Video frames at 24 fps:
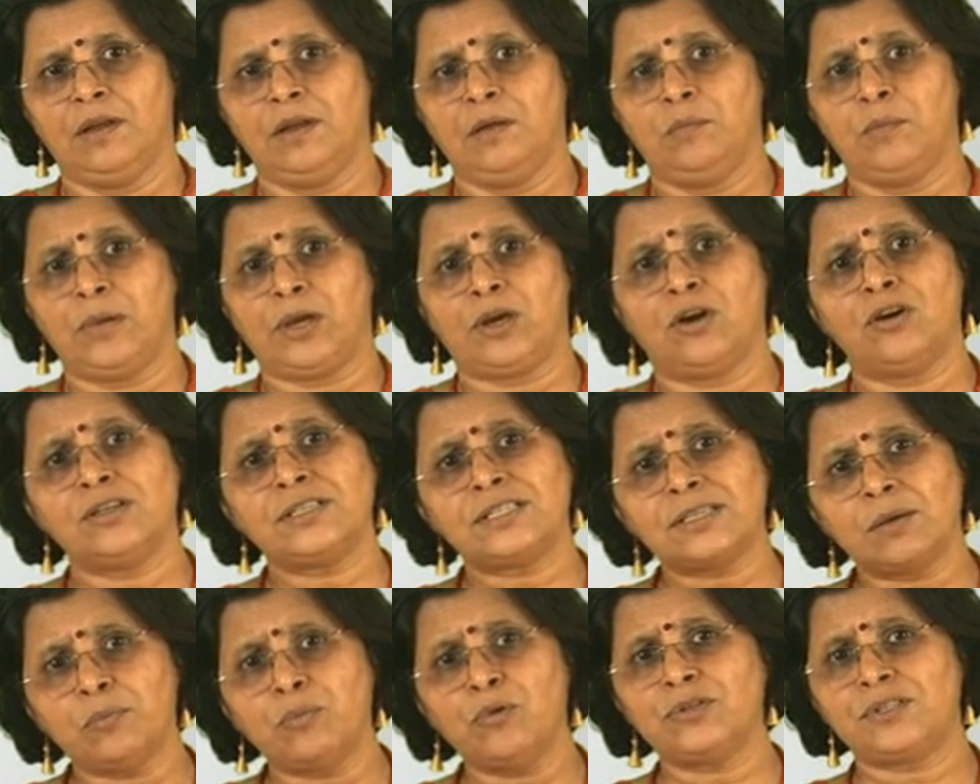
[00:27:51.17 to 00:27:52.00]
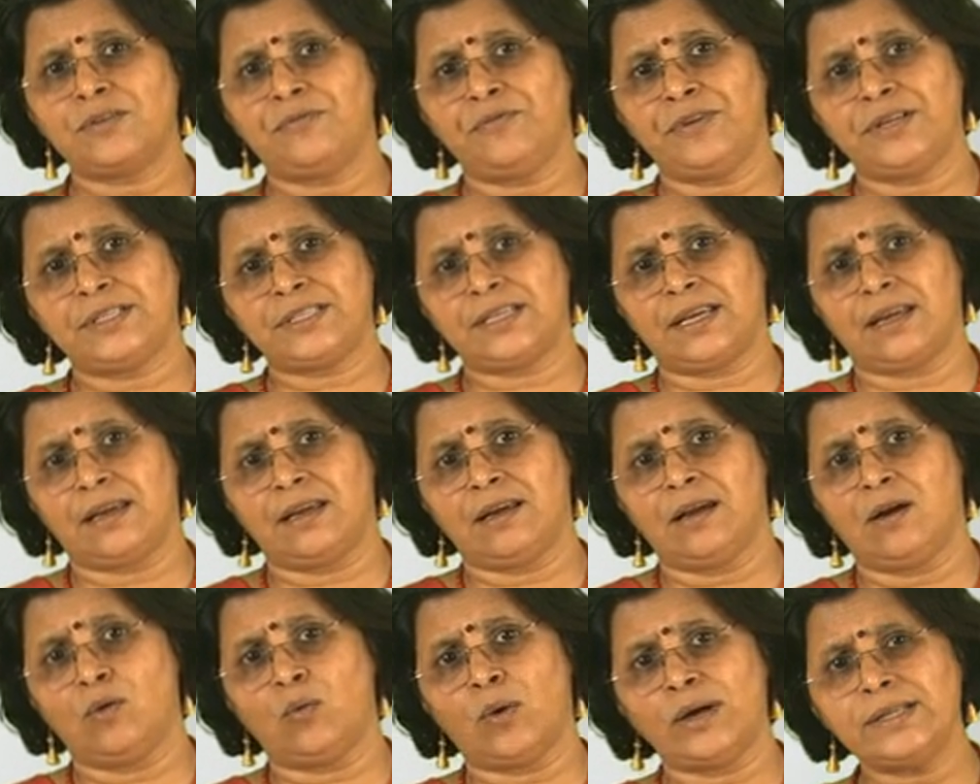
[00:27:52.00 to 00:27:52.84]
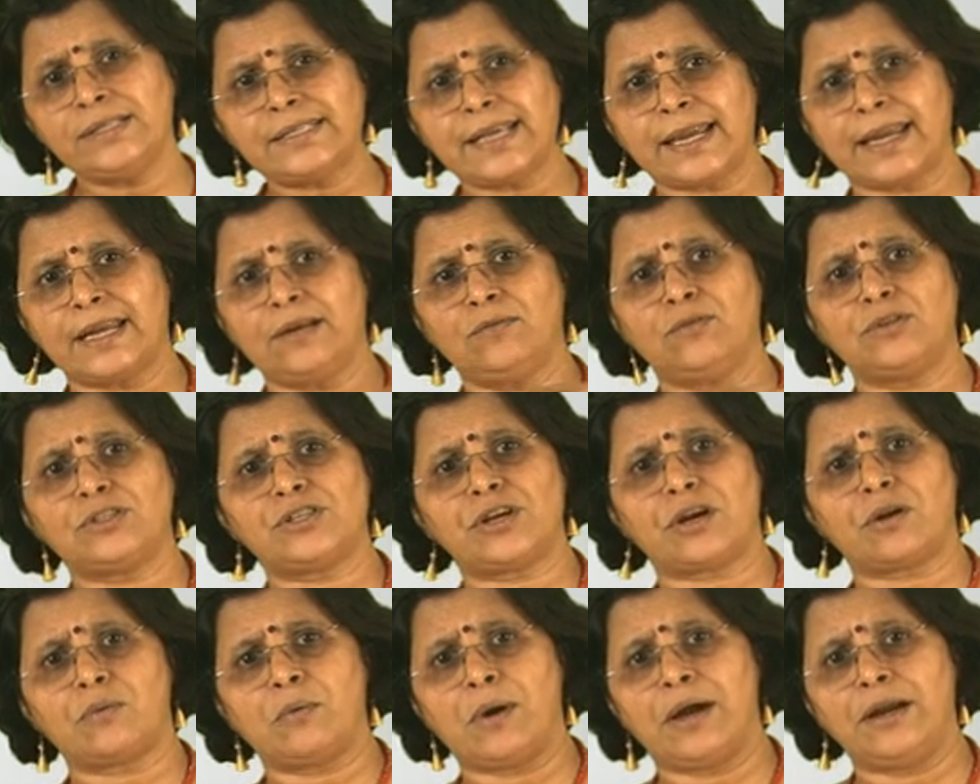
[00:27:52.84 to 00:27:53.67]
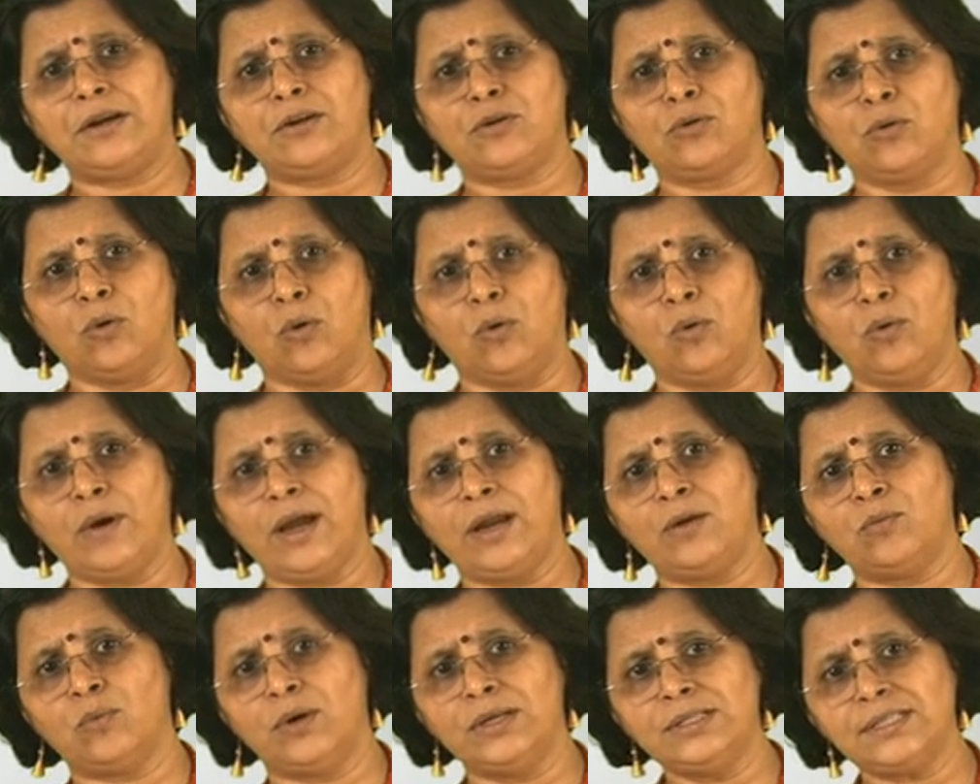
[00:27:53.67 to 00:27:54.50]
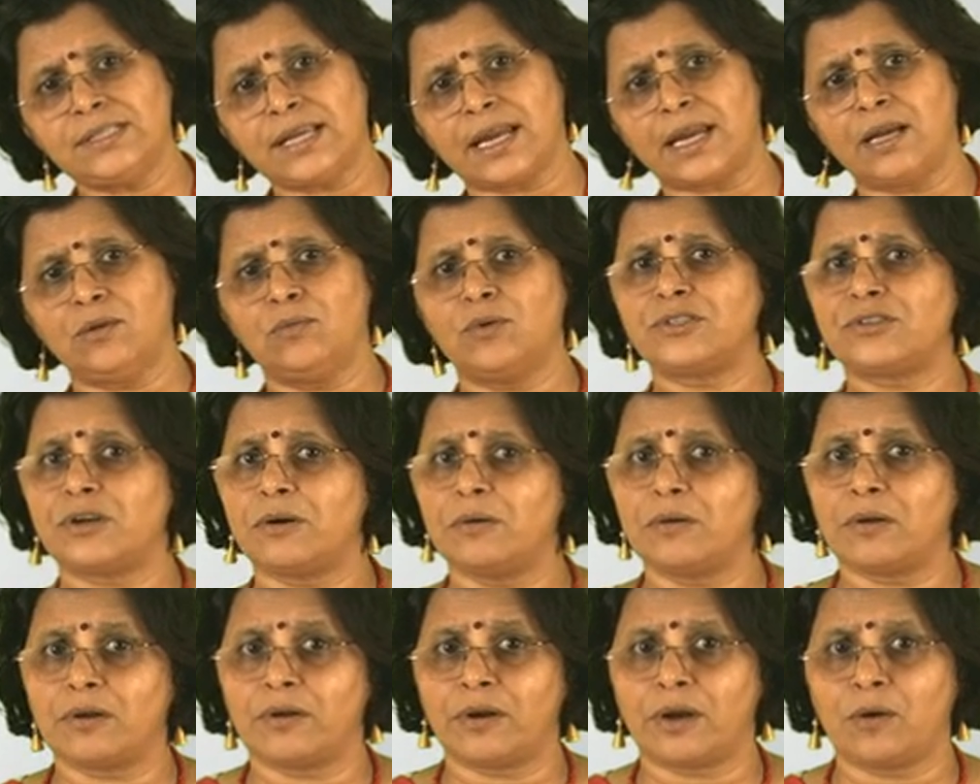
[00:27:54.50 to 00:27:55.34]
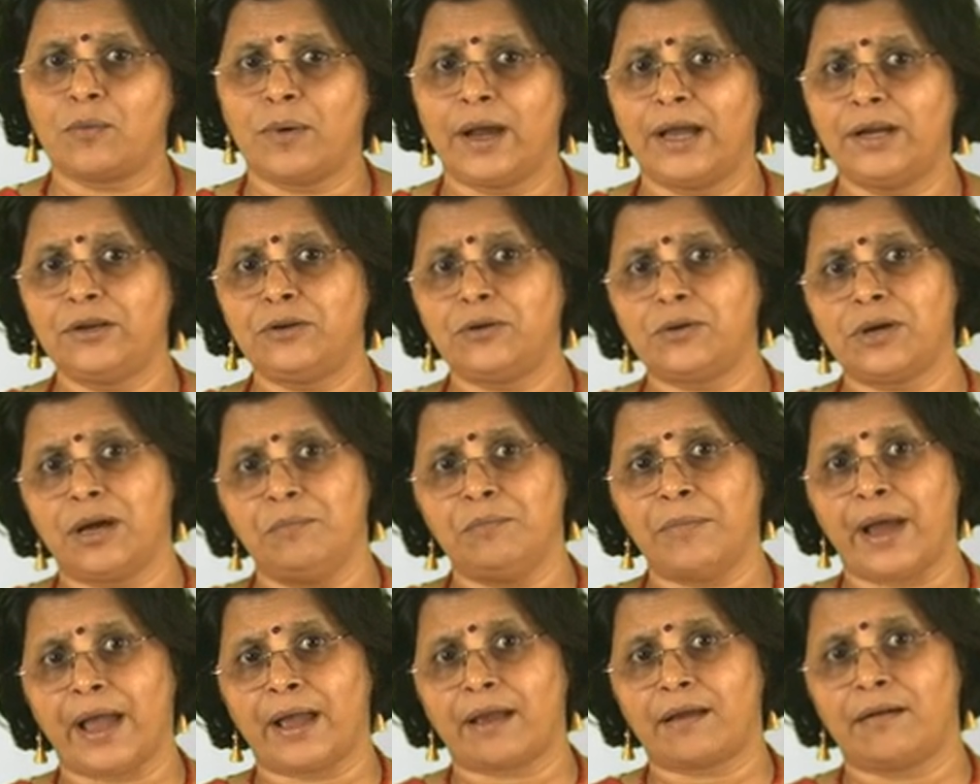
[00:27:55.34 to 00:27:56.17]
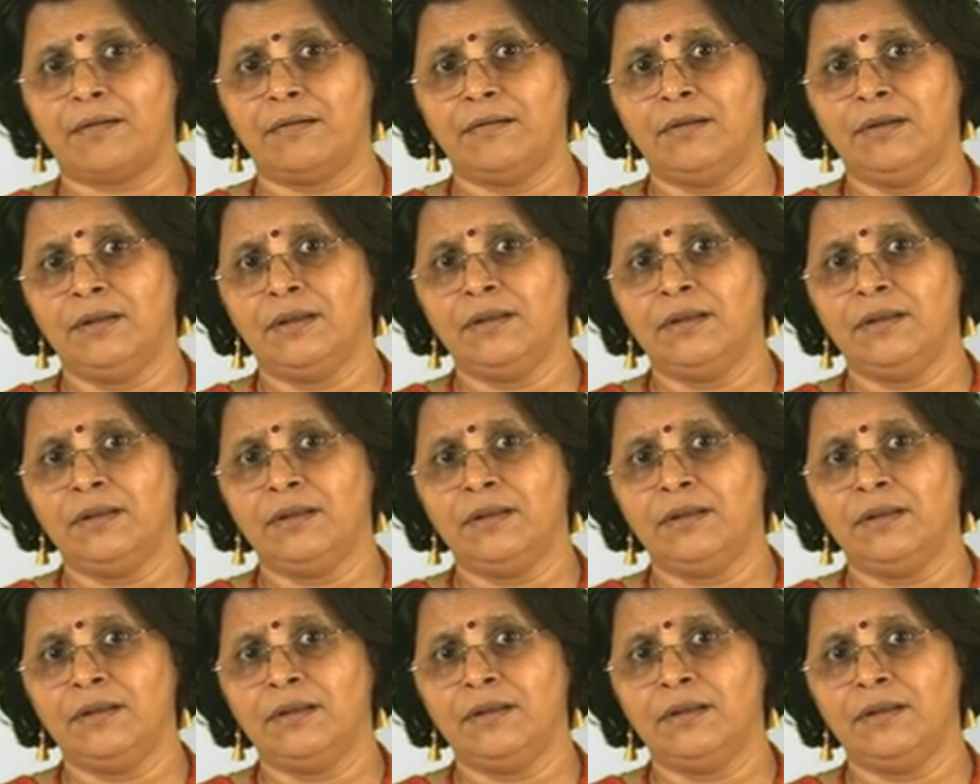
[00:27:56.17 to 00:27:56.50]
Because suppose if we say 1 second was required to go and 1 second was required to come back,